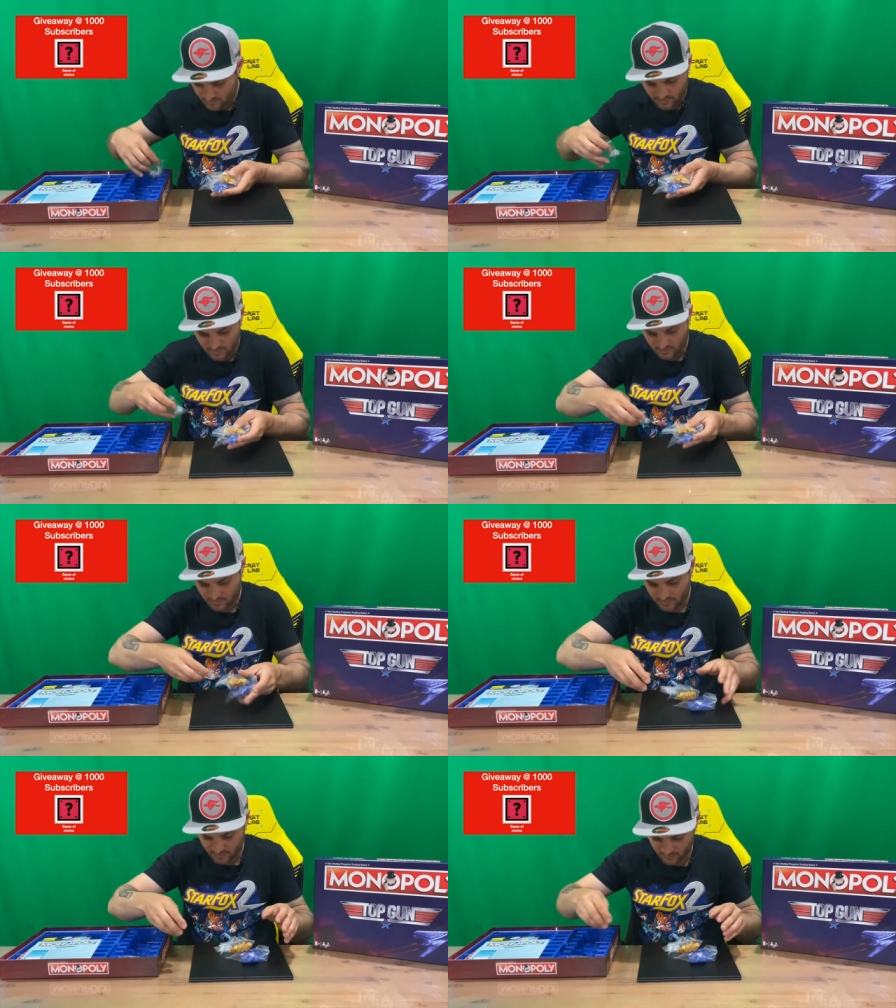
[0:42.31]

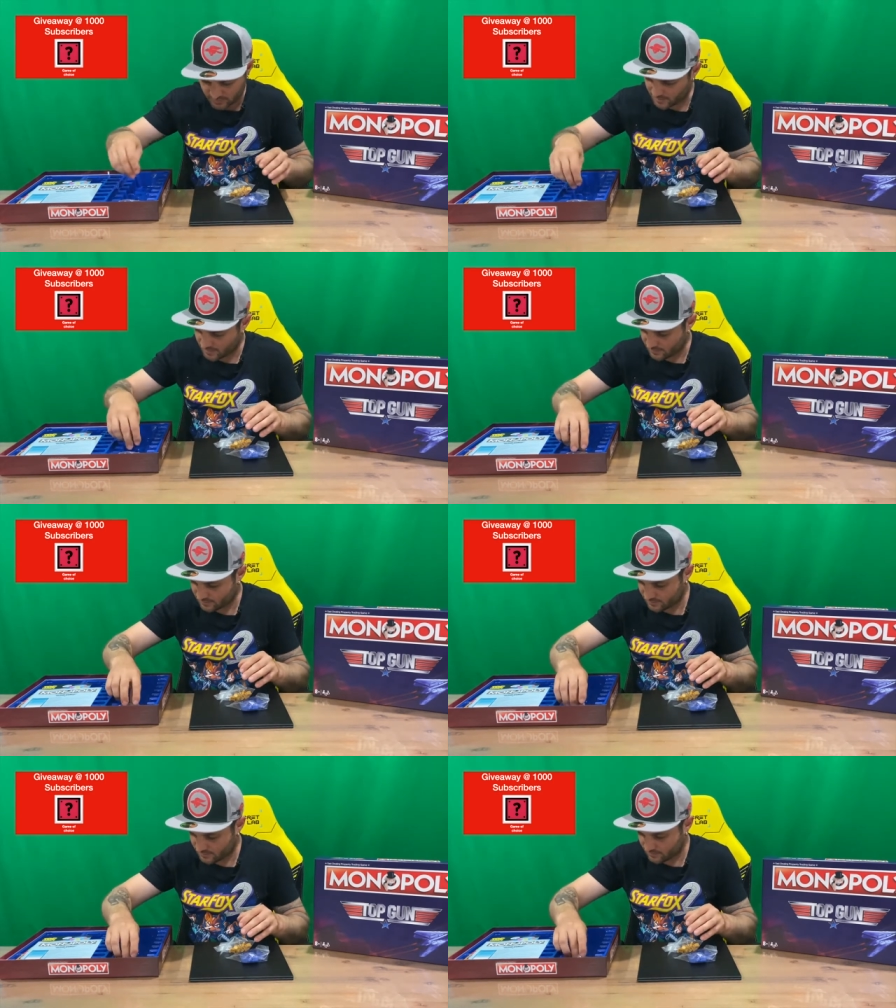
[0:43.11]
hotels, houses,
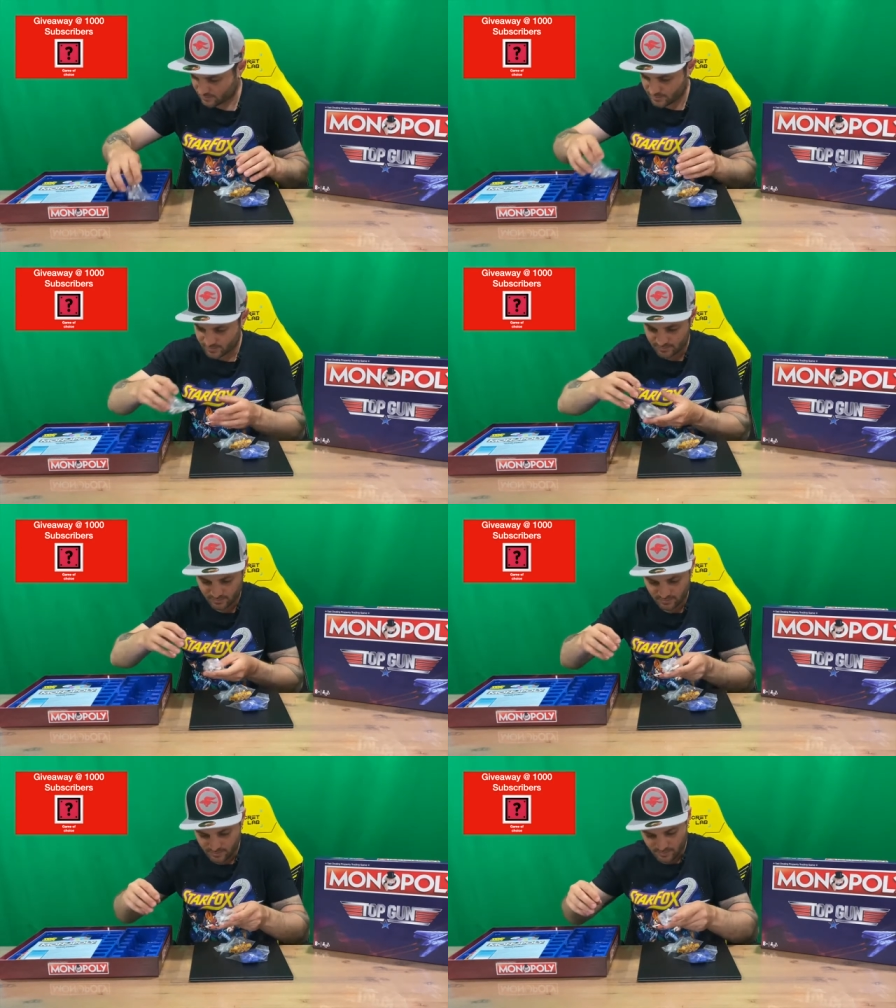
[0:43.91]
dice,
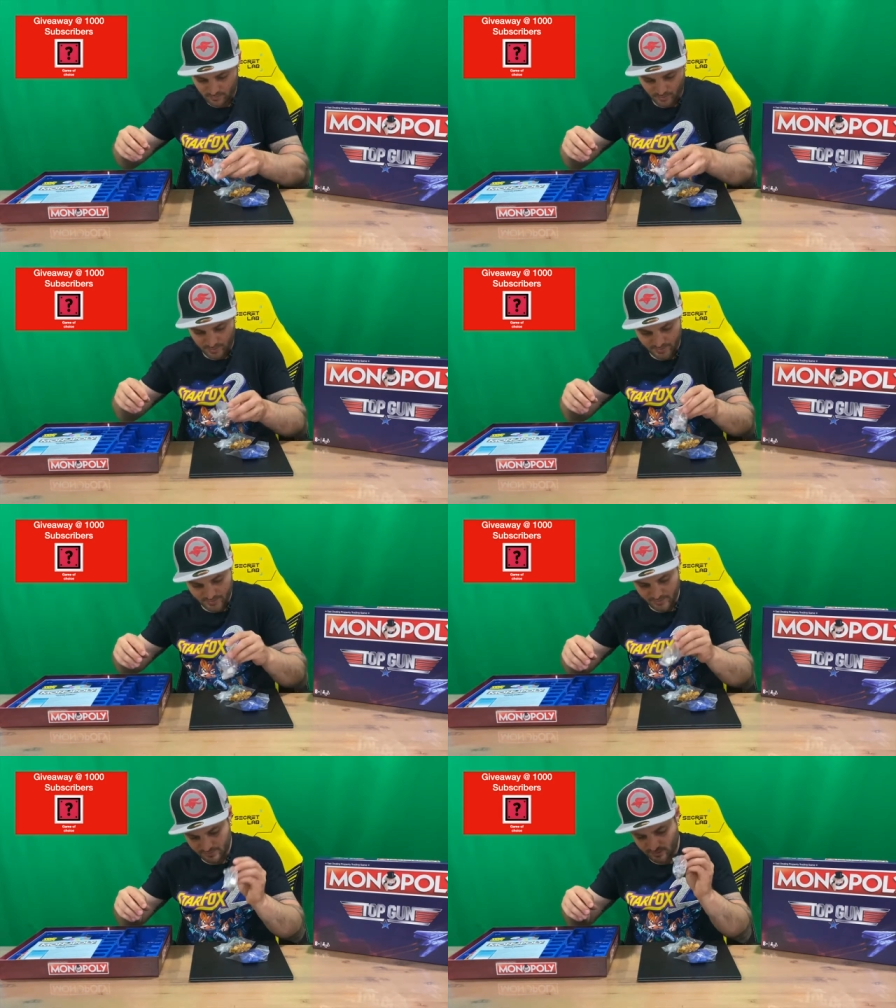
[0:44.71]
pieces.
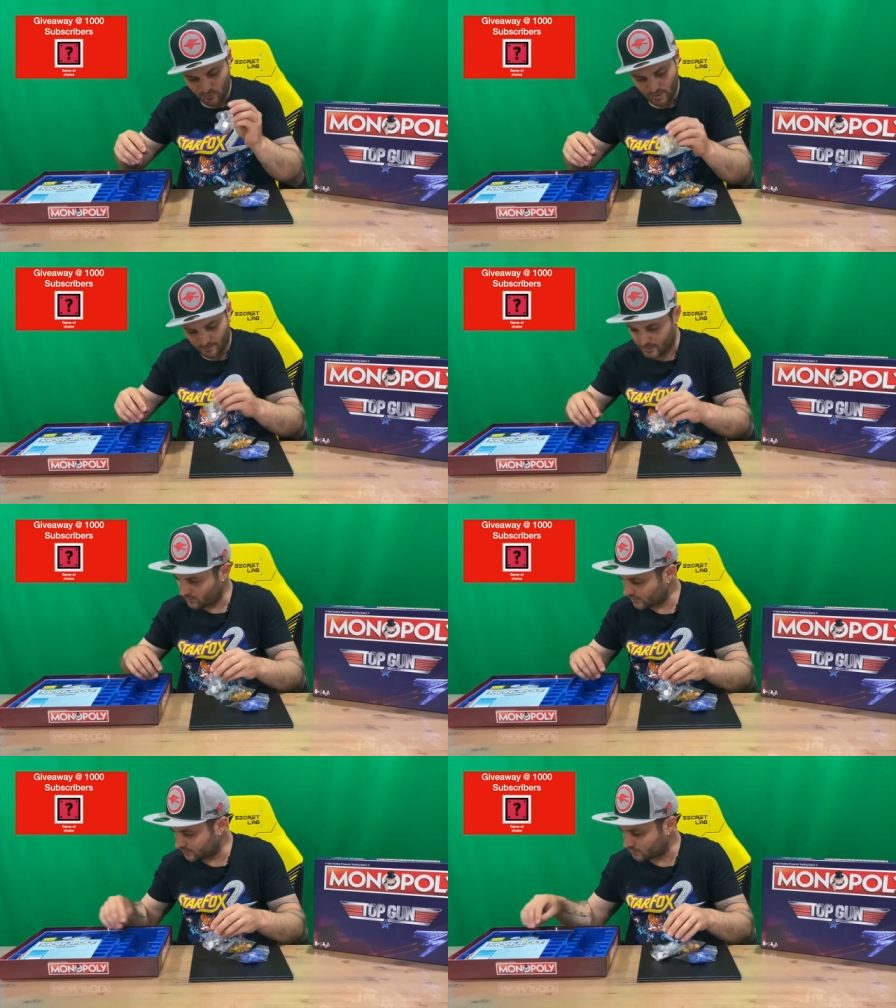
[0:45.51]
They all come in nice
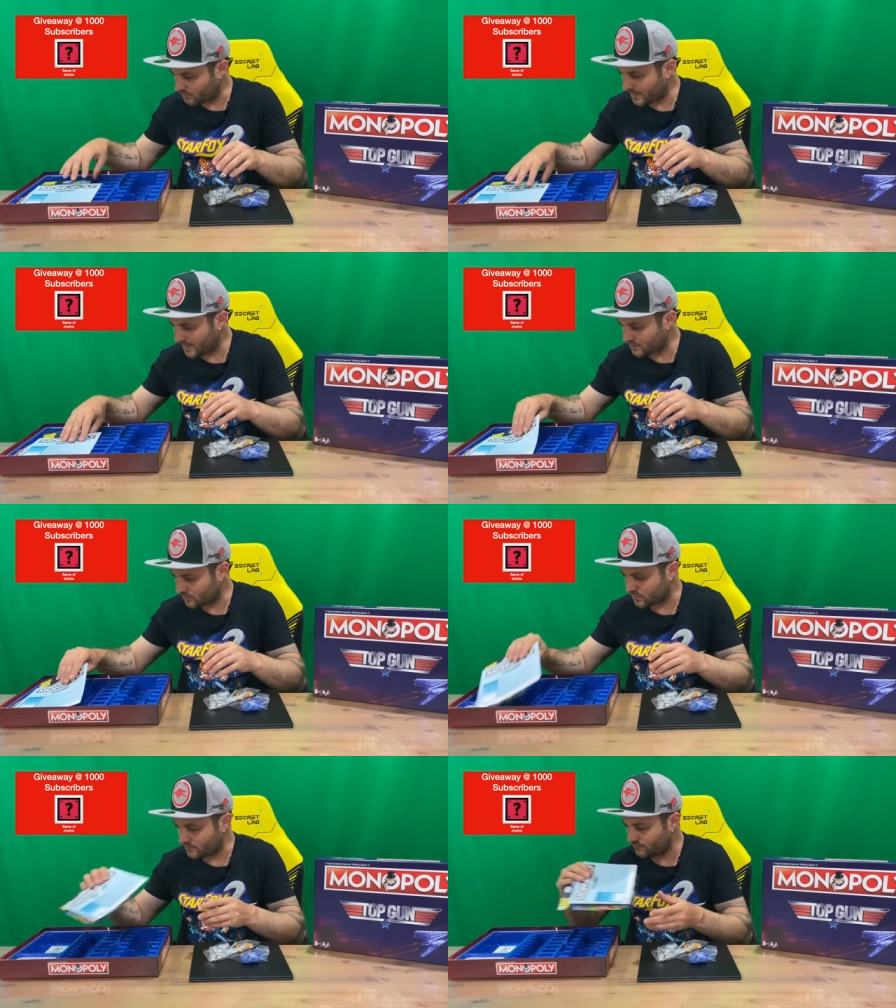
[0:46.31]
little bags, which is
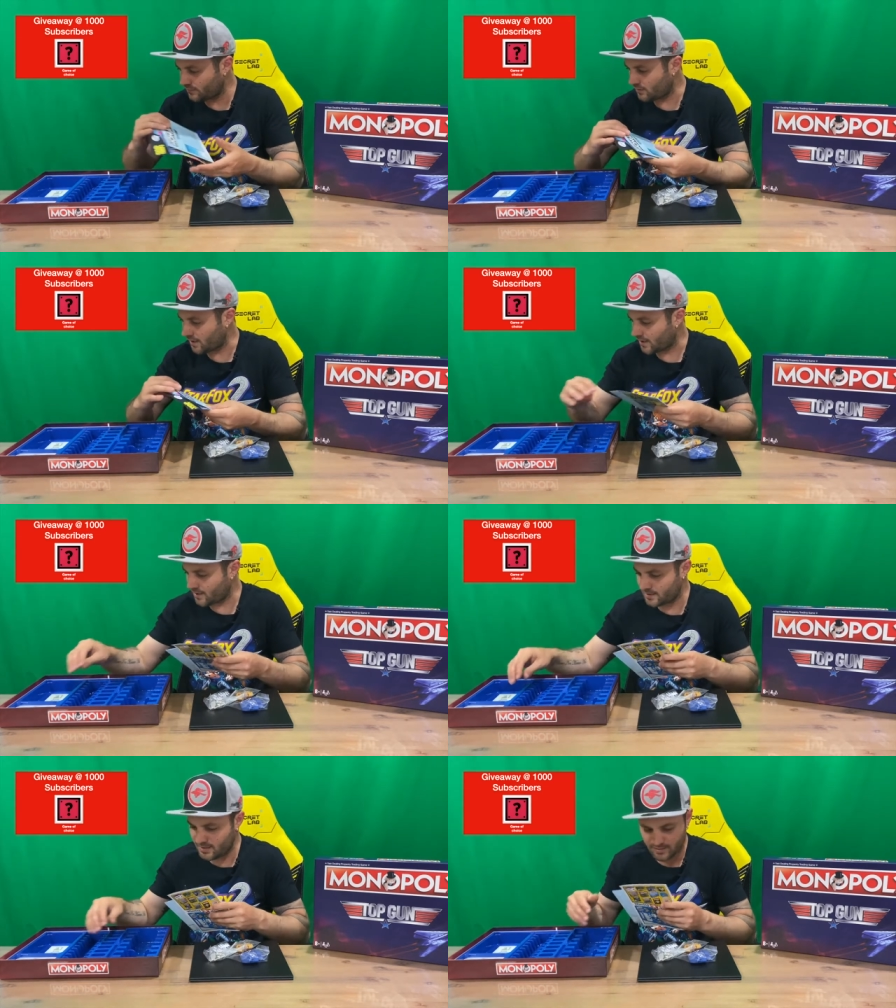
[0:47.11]
very handy.